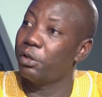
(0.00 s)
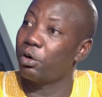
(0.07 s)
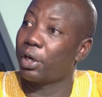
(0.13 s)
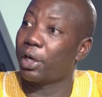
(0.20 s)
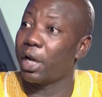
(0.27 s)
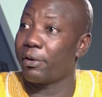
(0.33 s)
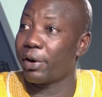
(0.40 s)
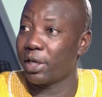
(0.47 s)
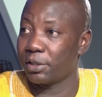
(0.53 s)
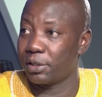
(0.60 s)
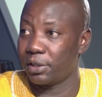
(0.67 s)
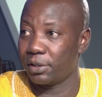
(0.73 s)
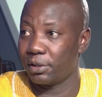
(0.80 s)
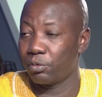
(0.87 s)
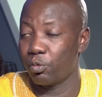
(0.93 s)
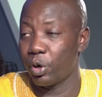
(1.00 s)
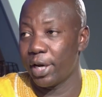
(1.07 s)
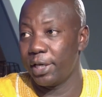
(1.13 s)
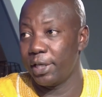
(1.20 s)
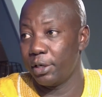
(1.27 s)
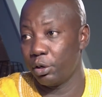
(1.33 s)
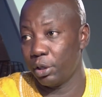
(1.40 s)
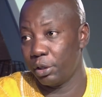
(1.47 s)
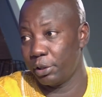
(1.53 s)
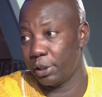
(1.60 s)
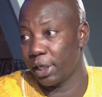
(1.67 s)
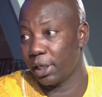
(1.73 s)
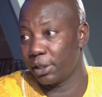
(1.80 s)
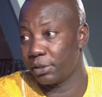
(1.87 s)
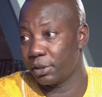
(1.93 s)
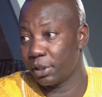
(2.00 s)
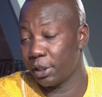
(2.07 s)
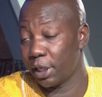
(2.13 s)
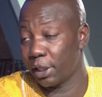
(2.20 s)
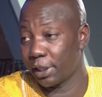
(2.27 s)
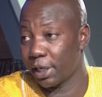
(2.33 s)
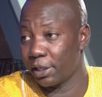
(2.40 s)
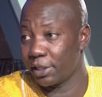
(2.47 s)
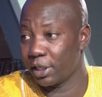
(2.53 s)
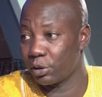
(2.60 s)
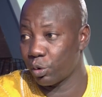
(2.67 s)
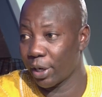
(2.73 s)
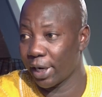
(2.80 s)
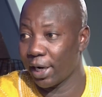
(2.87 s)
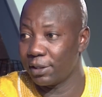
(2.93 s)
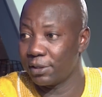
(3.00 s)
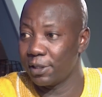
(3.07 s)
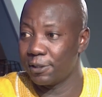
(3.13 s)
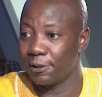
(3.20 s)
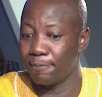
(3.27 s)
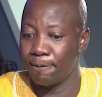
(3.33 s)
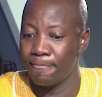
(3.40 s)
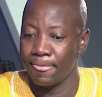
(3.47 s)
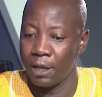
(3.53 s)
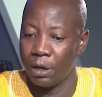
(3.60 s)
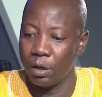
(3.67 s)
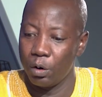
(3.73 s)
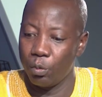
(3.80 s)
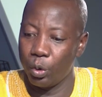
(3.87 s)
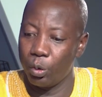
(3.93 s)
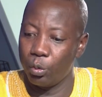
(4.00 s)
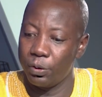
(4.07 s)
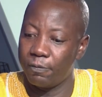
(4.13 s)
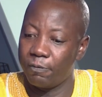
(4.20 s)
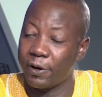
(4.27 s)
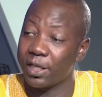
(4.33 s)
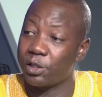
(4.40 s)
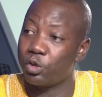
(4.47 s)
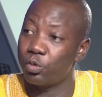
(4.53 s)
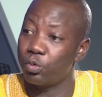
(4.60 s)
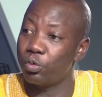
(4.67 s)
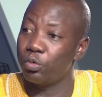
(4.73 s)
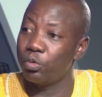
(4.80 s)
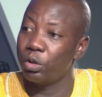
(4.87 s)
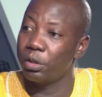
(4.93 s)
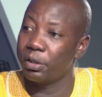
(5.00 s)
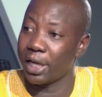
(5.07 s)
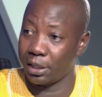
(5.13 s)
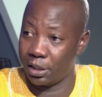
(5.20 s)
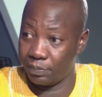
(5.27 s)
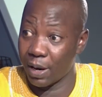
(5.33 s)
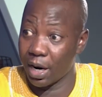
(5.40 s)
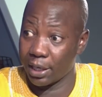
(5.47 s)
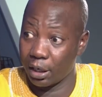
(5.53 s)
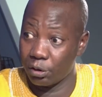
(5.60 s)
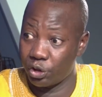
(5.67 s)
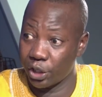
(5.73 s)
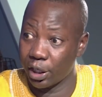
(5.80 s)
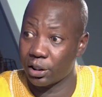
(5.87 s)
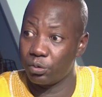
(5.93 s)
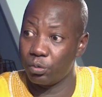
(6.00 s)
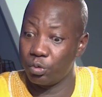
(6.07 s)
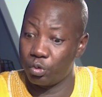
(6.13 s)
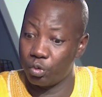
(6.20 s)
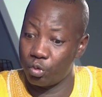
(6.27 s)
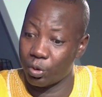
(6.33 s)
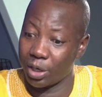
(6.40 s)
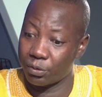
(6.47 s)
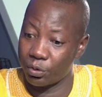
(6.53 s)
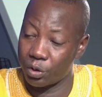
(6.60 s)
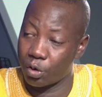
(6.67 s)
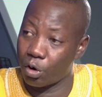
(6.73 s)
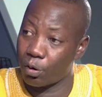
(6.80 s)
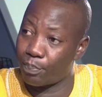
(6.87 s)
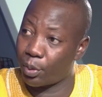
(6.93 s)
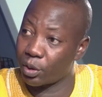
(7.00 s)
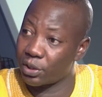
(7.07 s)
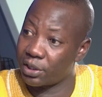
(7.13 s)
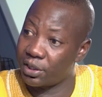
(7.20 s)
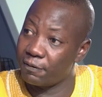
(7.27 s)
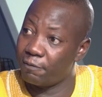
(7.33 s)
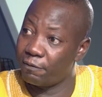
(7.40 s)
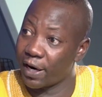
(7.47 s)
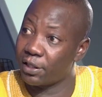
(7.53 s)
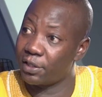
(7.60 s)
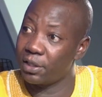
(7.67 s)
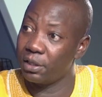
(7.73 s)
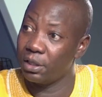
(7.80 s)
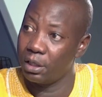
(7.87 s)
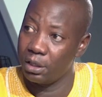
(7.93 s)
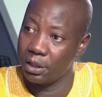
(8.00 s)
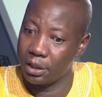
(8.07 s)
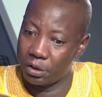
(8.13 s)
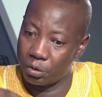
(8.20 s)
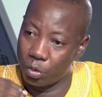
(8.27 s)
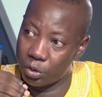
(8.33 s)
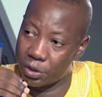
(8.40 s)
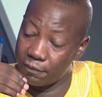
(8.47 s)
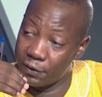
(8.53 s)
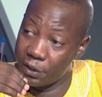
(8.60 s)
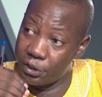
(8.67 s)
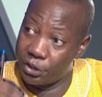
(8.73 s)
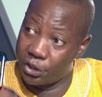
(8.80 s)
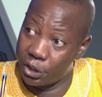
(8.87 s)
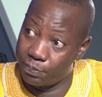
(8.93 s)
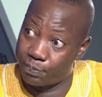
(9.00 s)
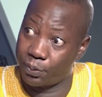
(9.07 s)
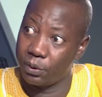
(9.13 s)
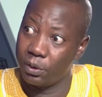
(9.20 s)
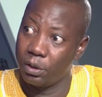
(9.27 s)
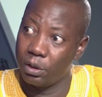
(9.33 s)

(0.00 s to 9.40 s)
clearance when in an intelligence organization. We would vet you. That is background checks. We do what we call positive vetting. It goes even deep.